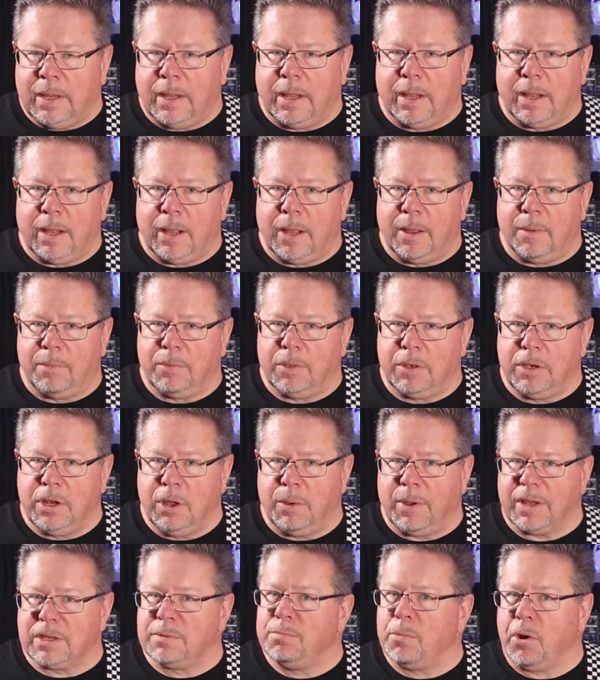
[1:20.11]
Um, the
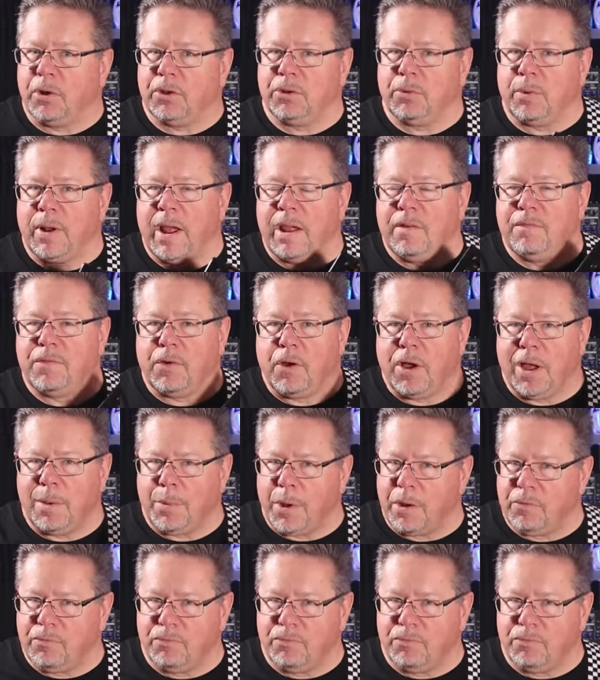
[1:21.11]
NUX Monterey Vibe,